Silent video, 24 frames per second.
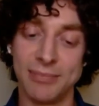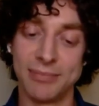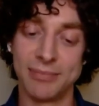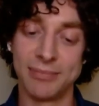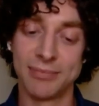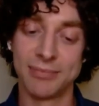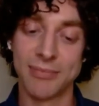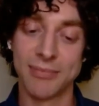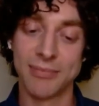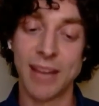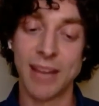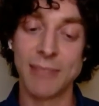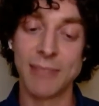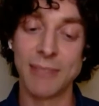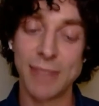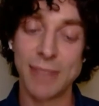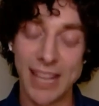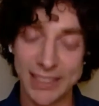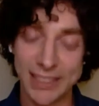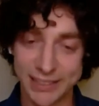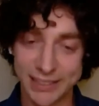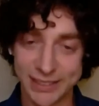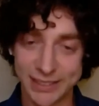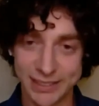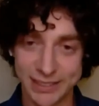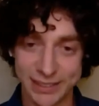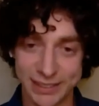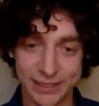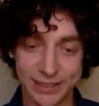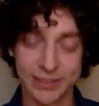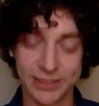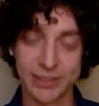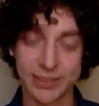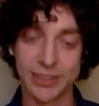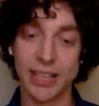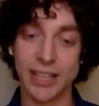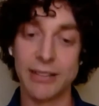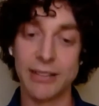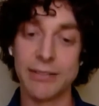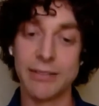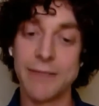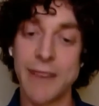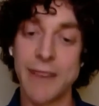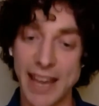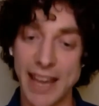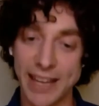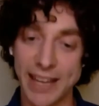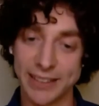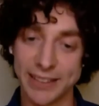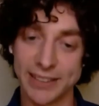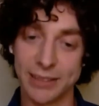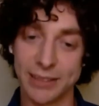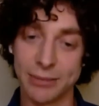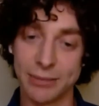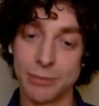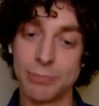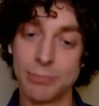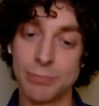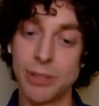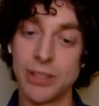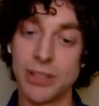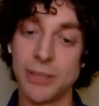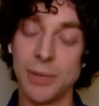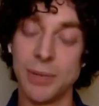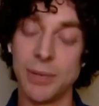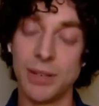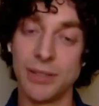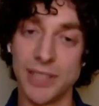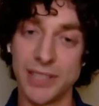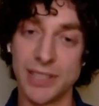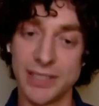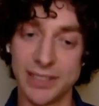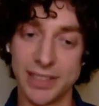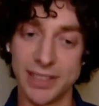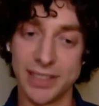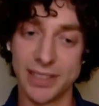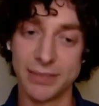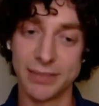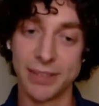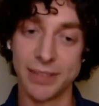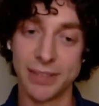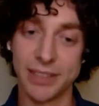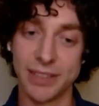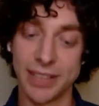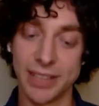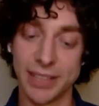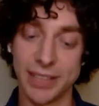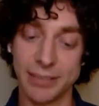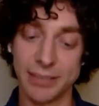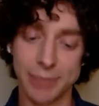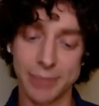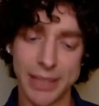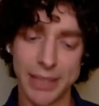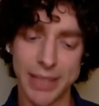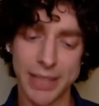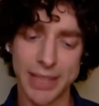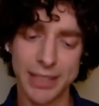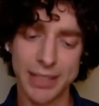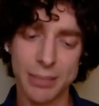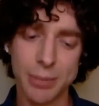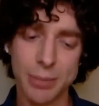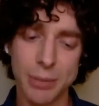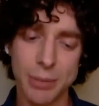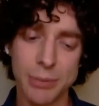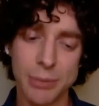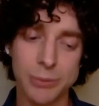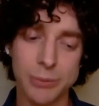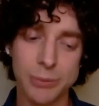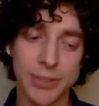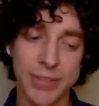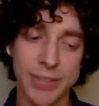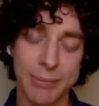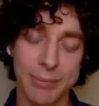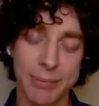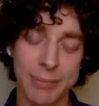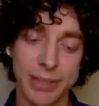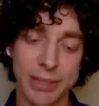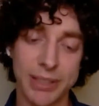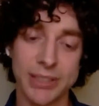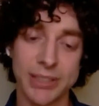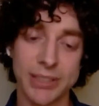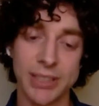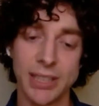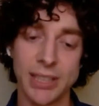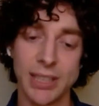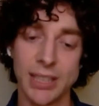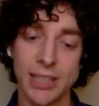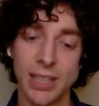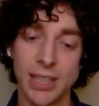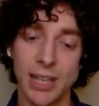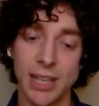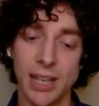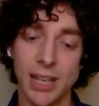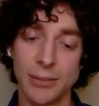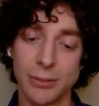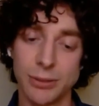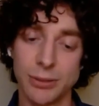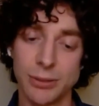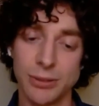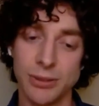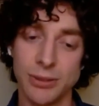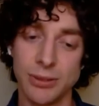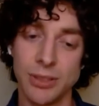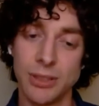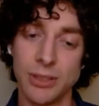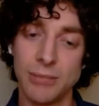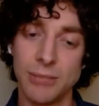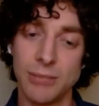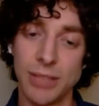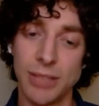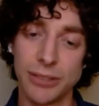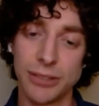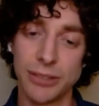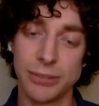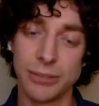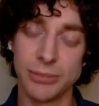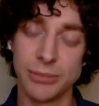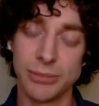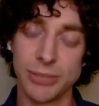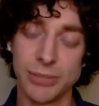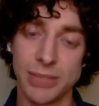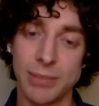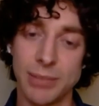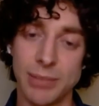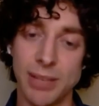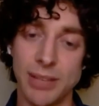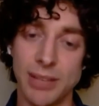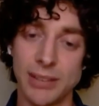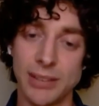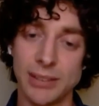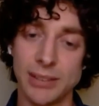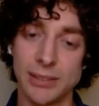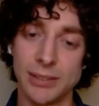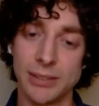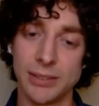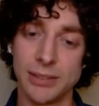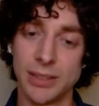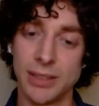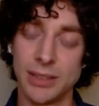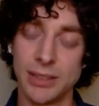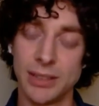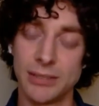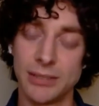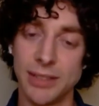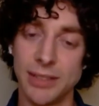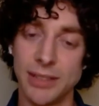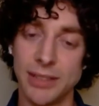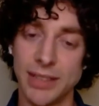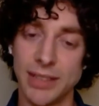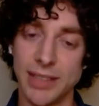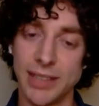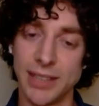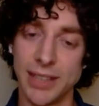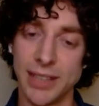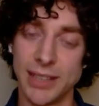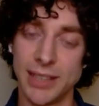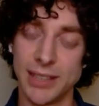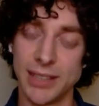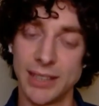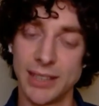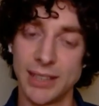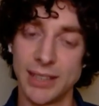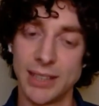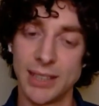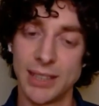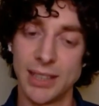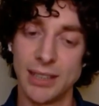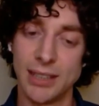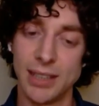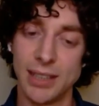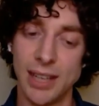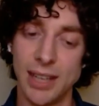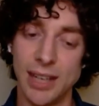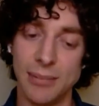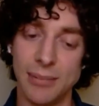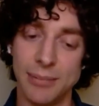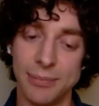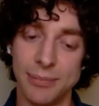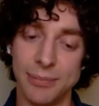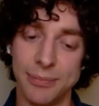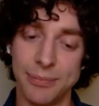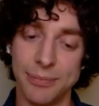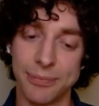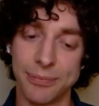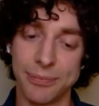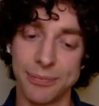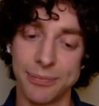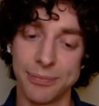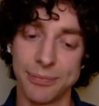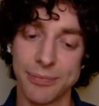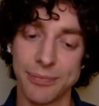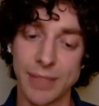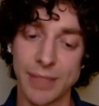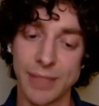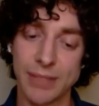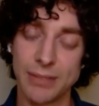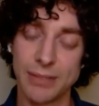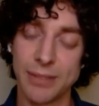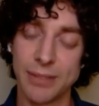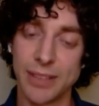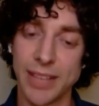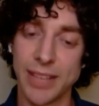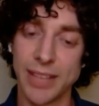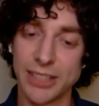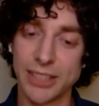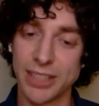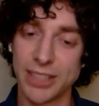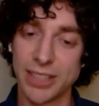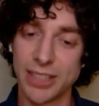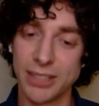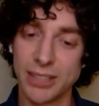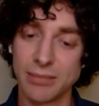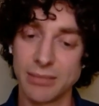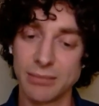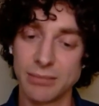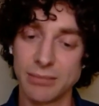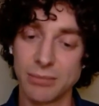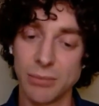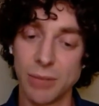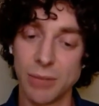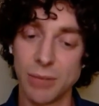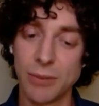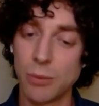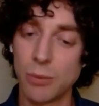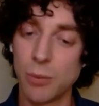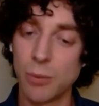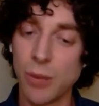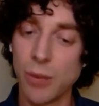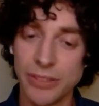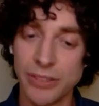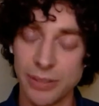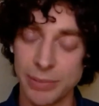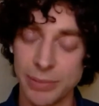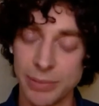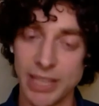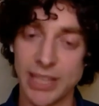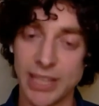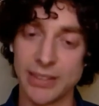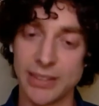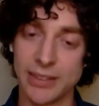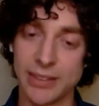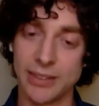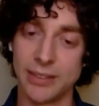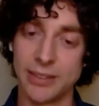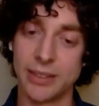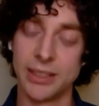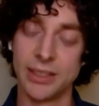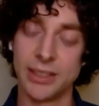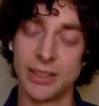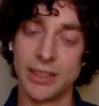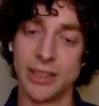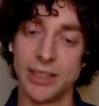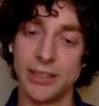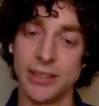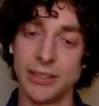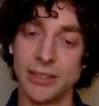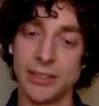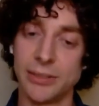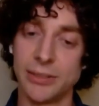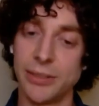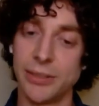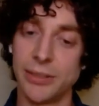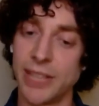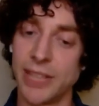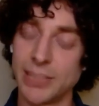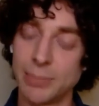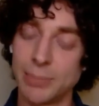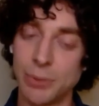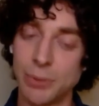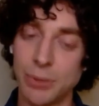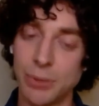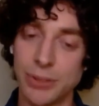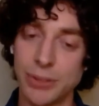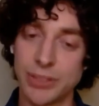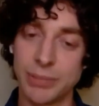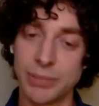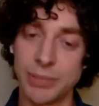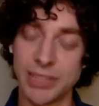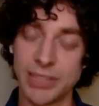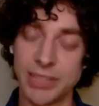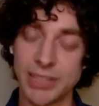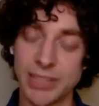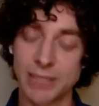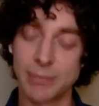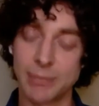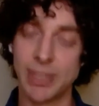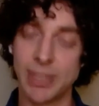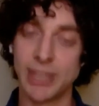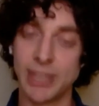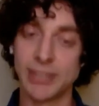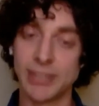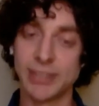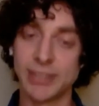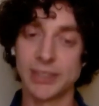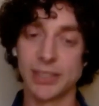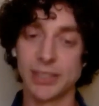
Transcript: unpleasant effects that would put them off eating these fungi. But then there are problems with that because, after all, mushrooms are parts of fungi that fungi actually often want to be eaten, for their spores to be dispersed. So